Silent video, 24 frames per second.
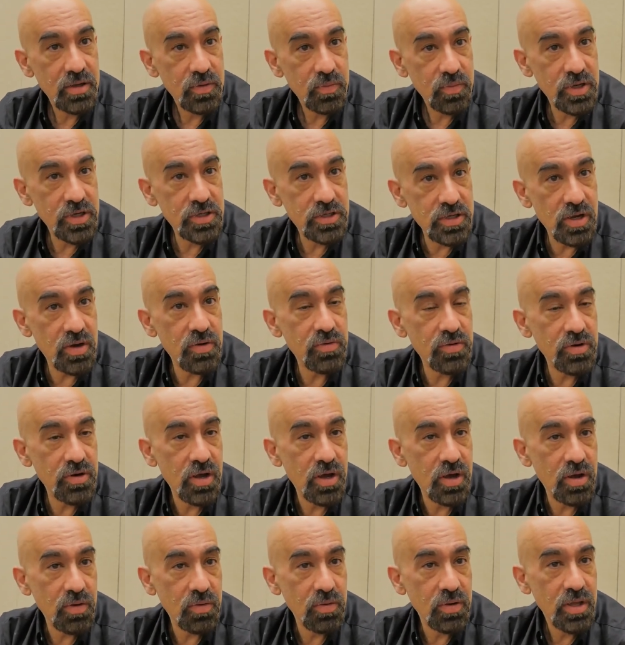We don't
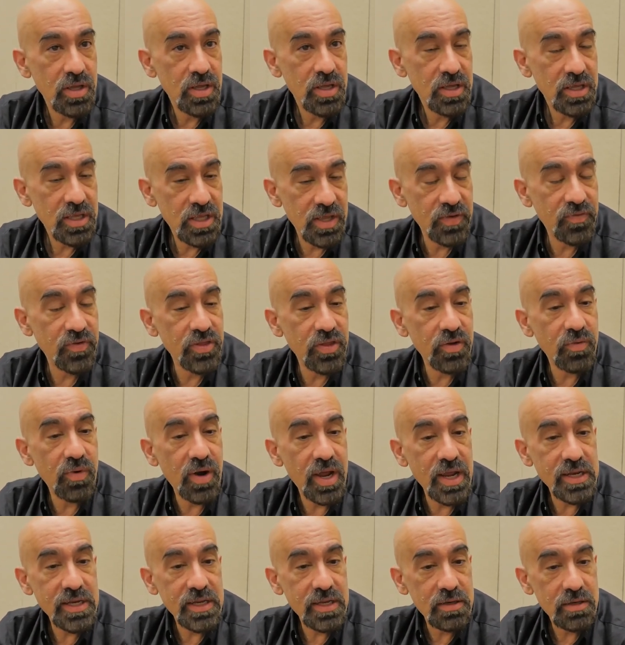know, given the
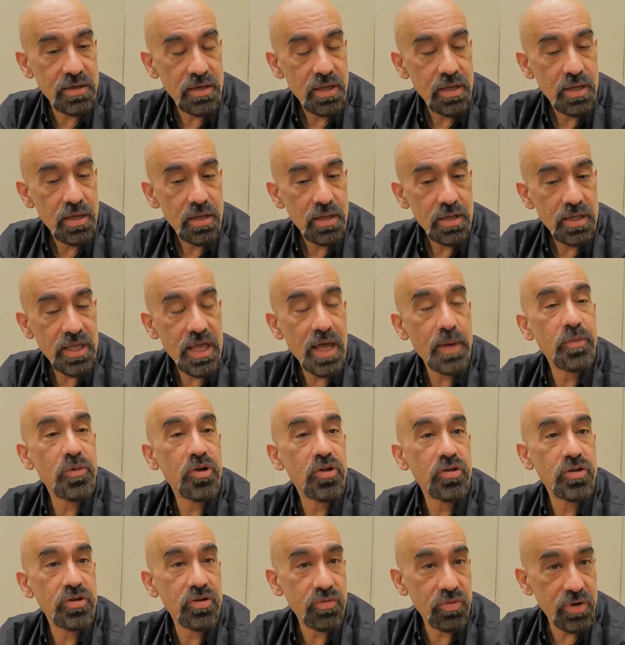right
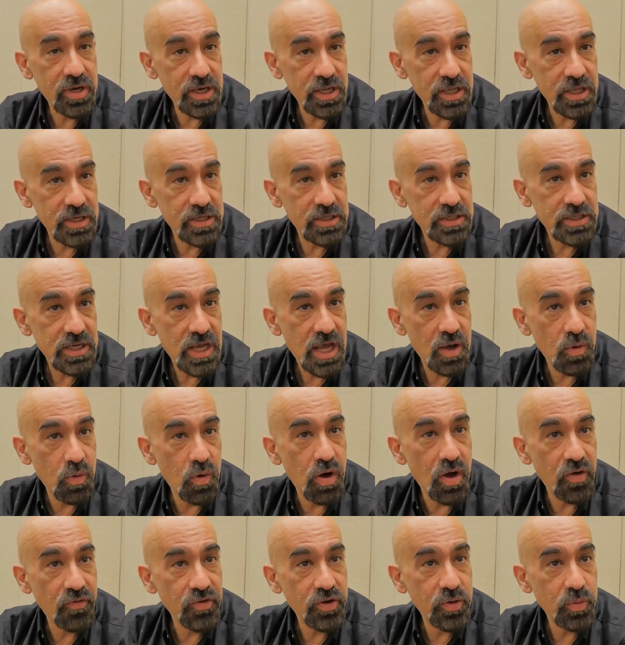chemical ingredients, how
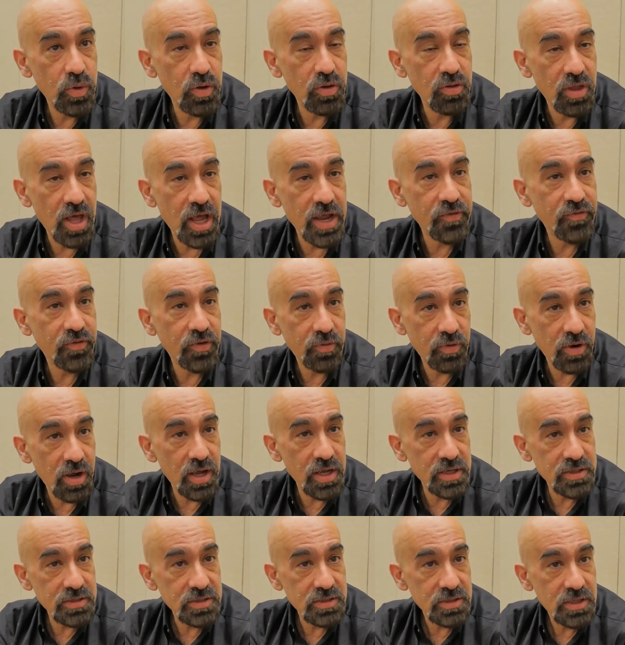often will life
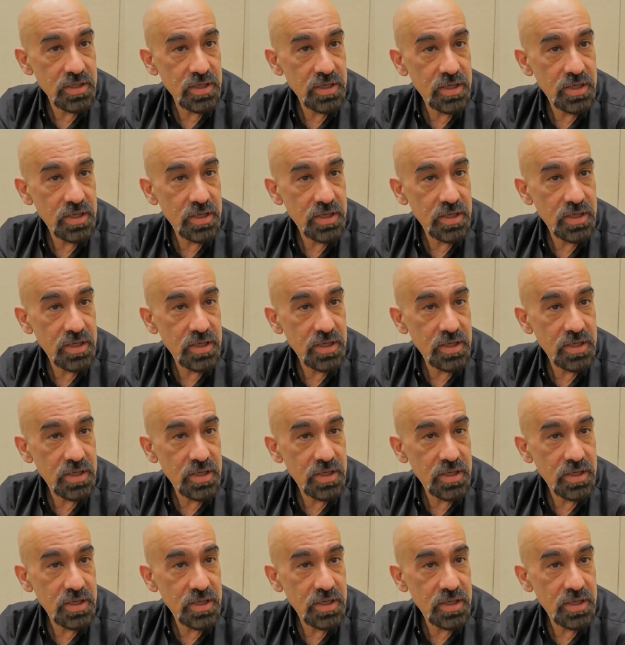arise.